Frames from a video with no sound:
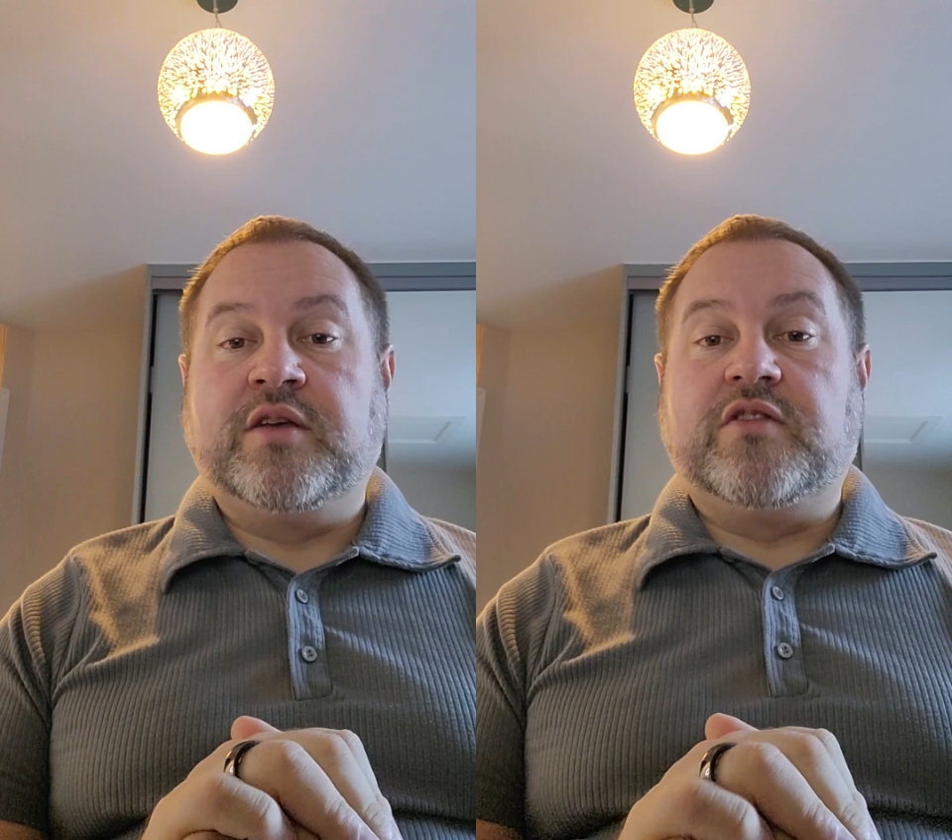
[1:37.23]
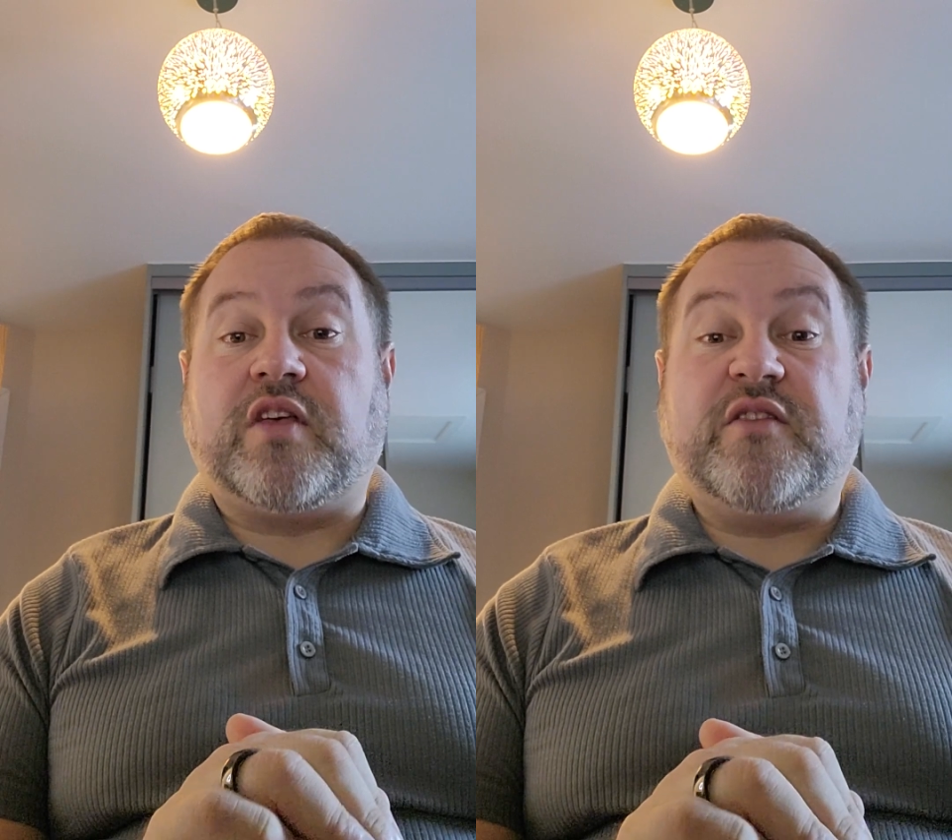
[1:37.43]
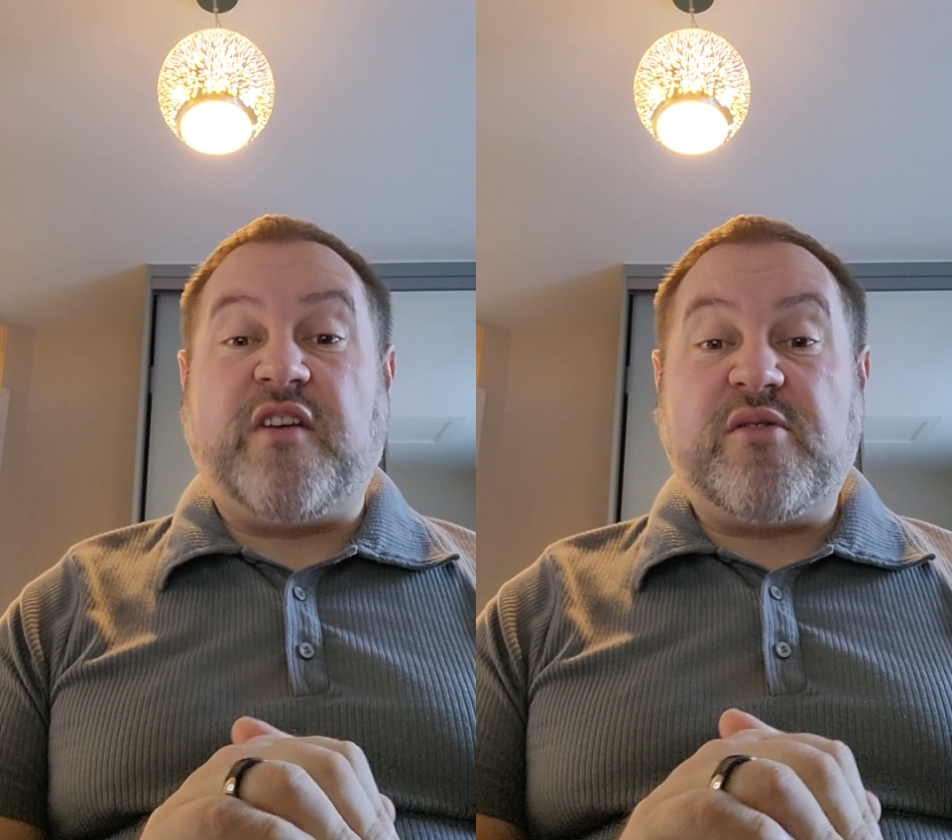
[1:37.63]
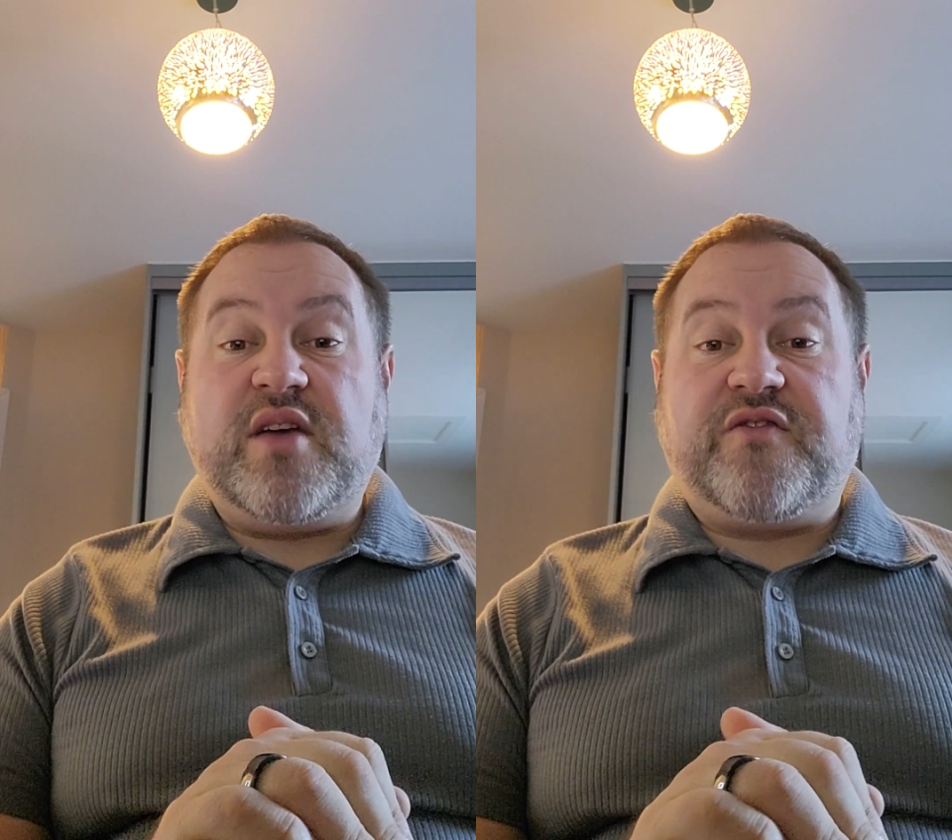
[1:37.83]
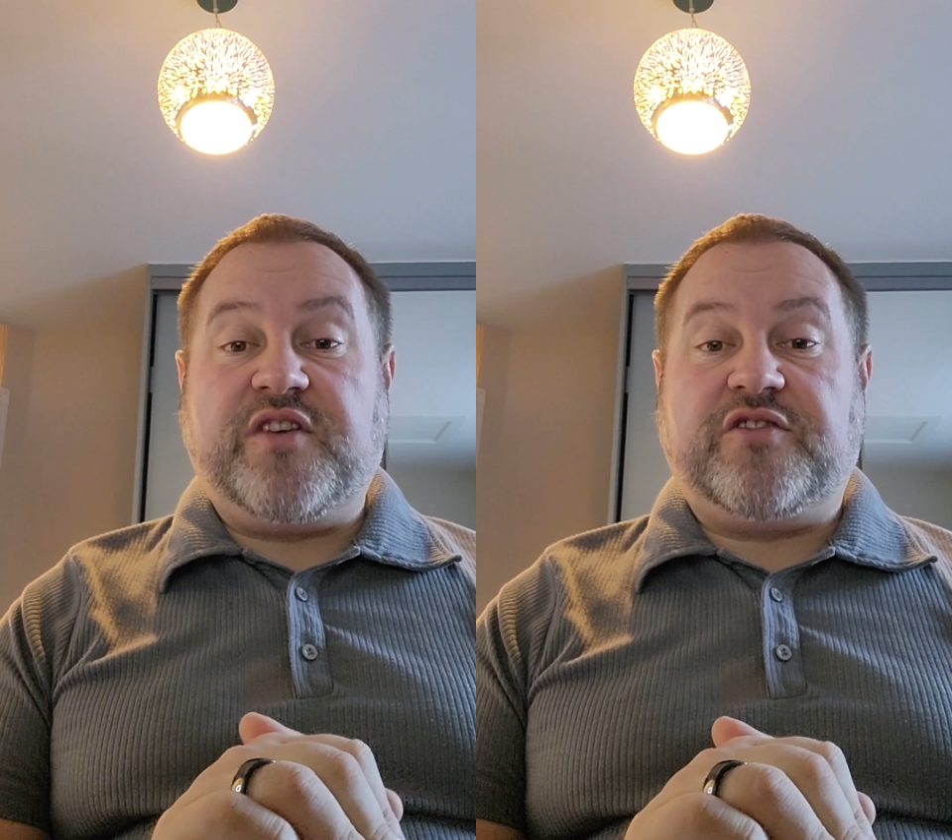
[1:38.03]
So they're very
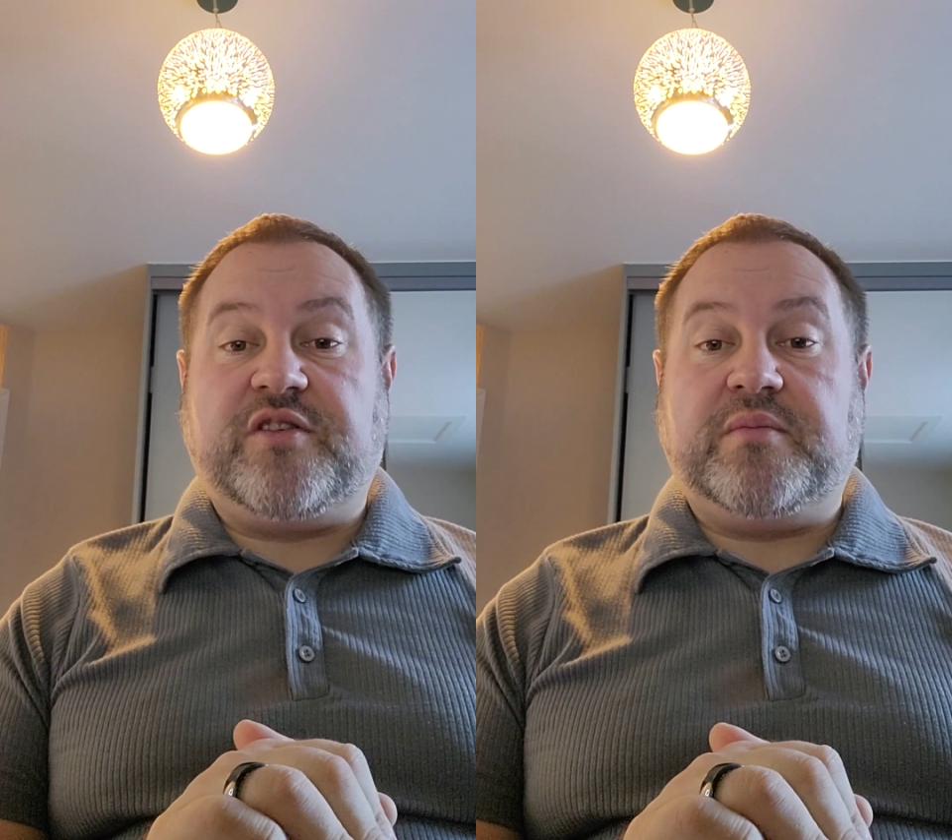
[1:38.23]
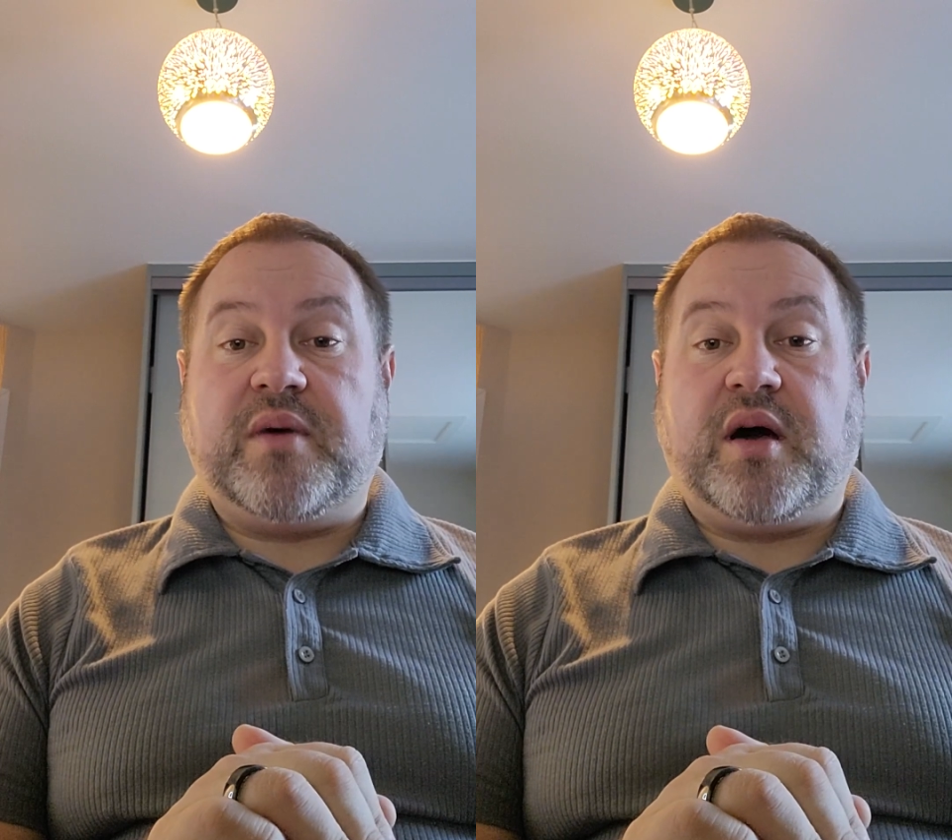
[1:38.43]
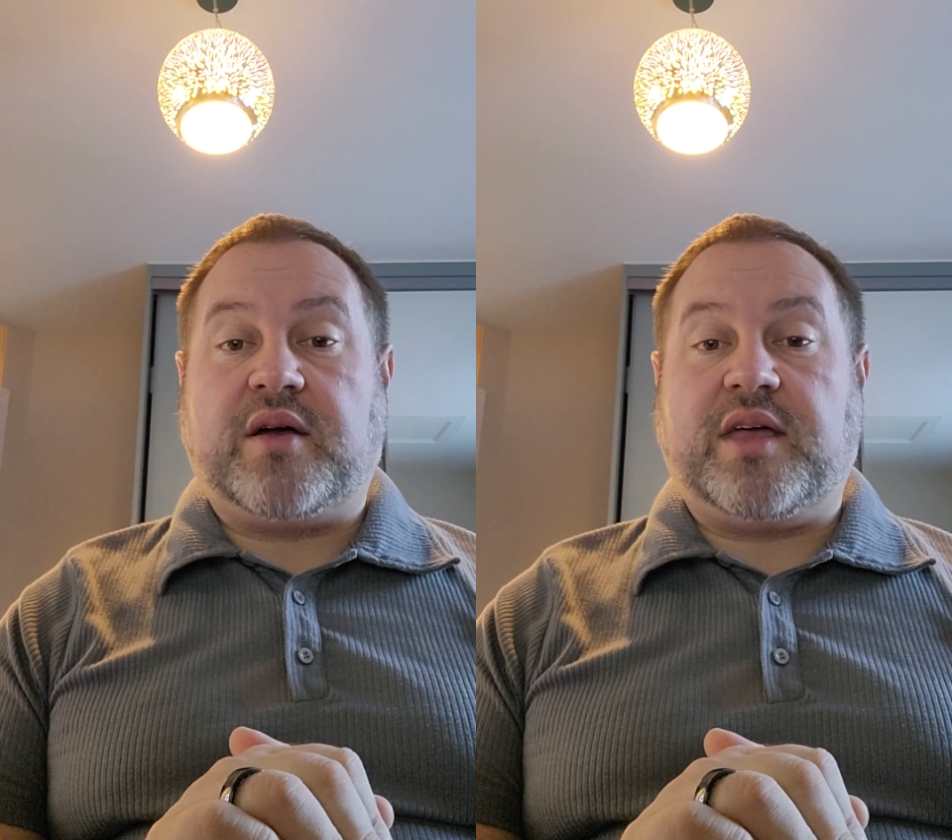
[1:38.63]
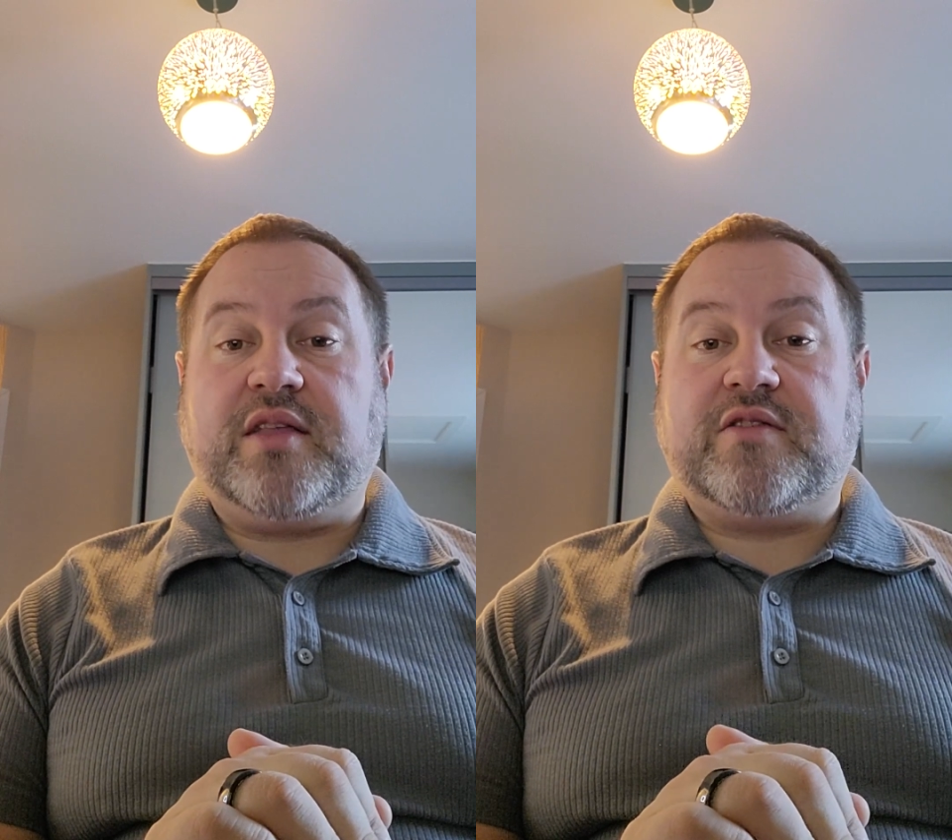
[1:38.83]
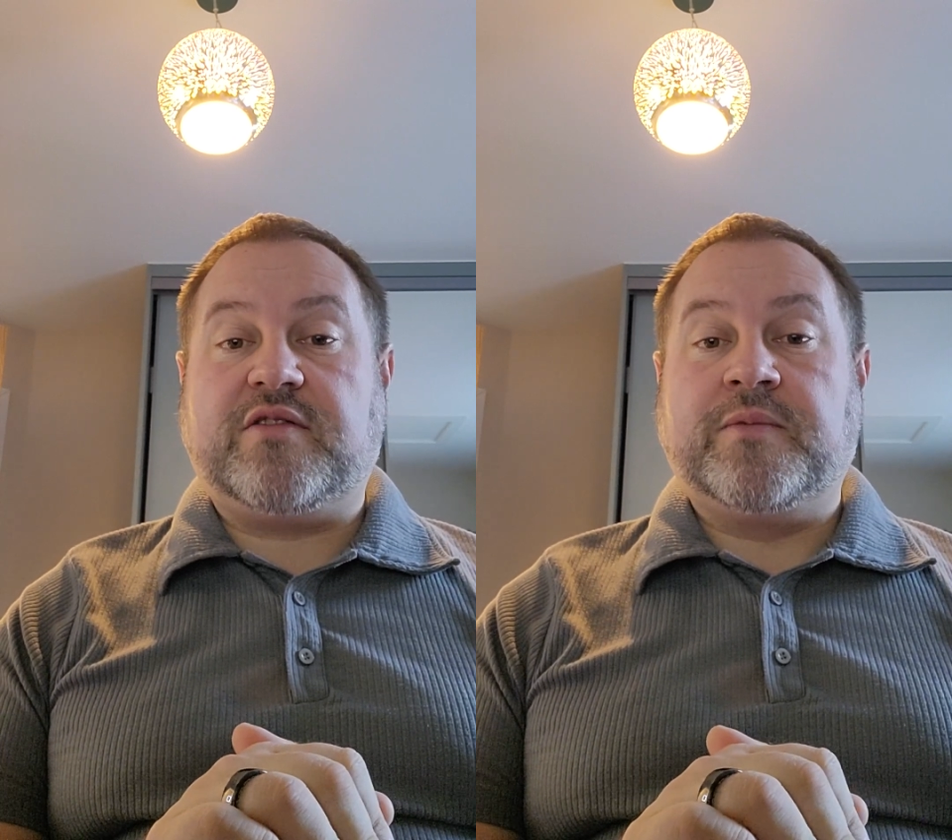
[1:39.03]
efficient
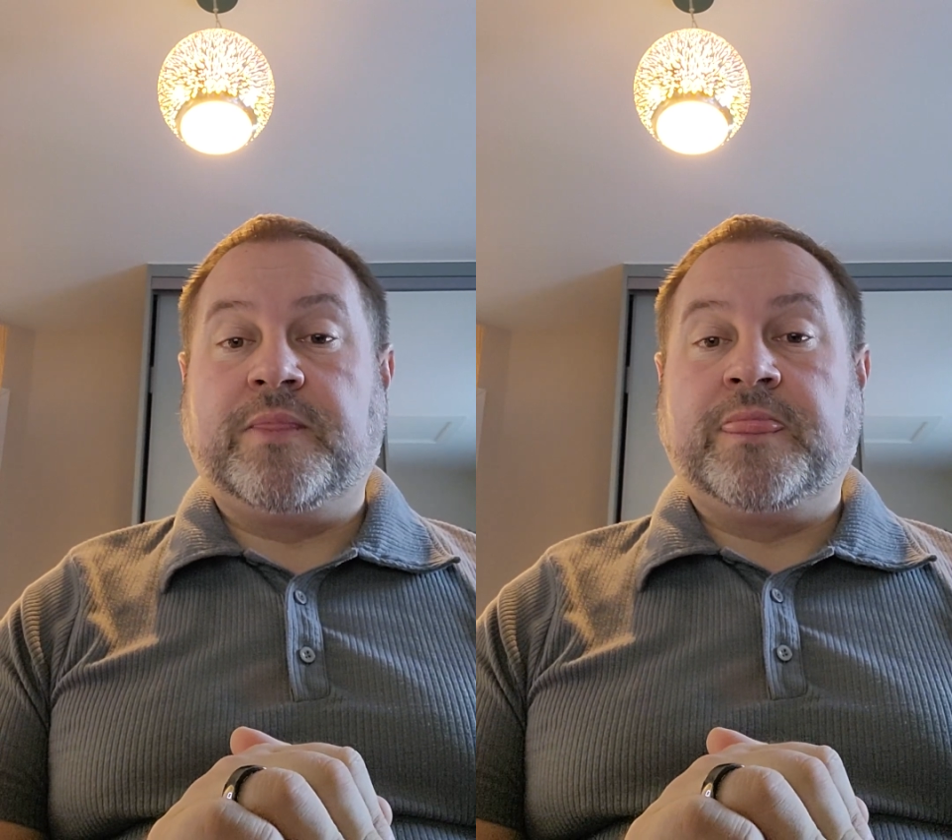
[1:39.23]
markets.